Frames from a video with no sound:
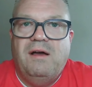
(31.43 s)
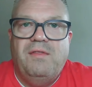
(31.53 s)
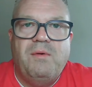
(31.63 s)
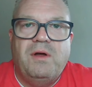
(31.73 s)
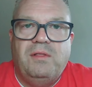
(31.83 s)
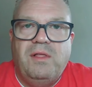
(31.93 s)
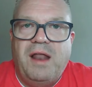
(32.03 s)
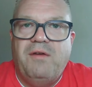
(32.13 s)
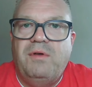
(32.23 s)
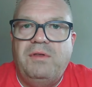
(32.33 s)
There were a
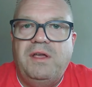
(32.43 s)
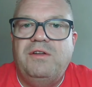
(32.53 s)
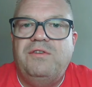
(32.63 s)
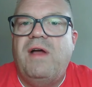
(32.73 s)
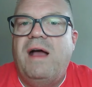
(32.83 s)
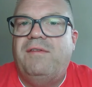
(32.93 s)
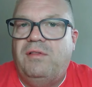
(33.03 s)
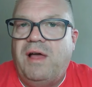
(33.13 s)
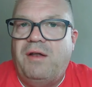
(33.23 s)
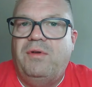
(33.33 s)
lot of really good drafts,
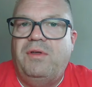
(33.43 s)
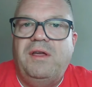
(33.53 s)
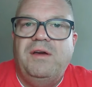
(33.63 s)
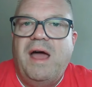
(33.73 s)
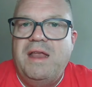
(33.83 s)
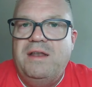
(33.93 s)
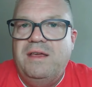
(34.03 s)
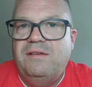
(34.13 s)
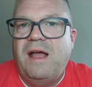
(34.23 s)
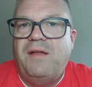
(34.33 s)
a lot of really good
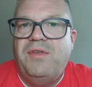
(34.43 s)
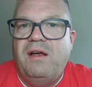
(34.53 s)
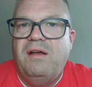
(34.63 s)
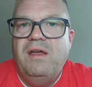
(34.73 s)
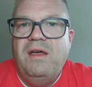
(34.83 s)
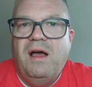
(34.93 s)
ideas out there.